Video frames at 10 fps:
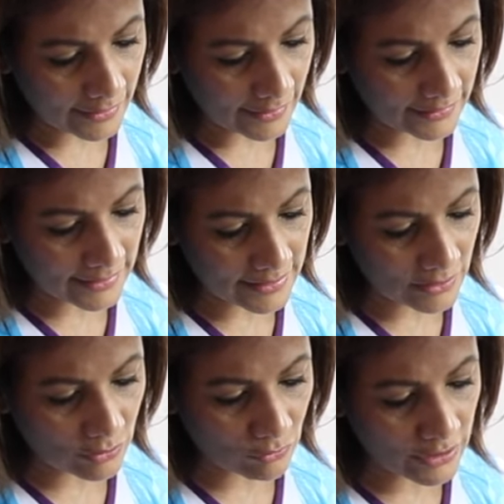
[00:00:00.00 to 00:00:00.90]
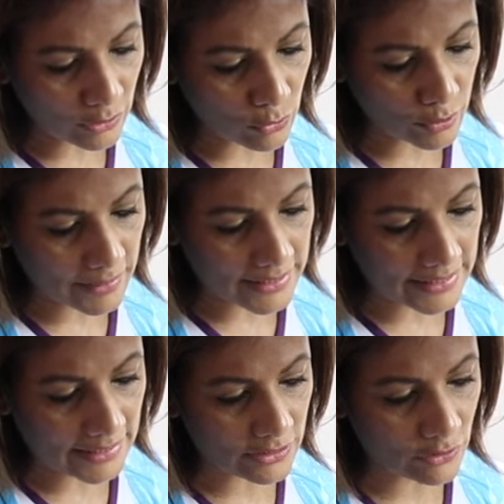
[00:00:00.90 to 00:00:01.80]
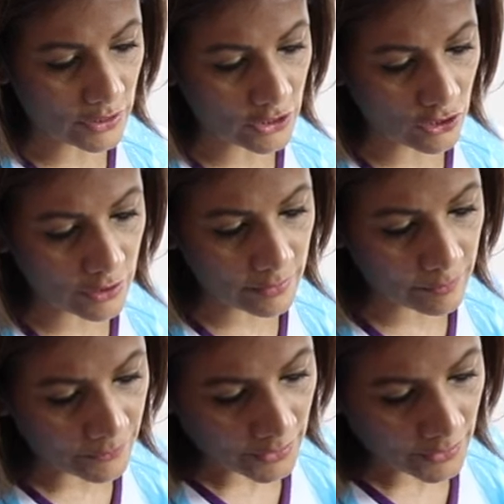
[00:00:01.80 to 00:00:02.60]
and that's really caused by dehydration.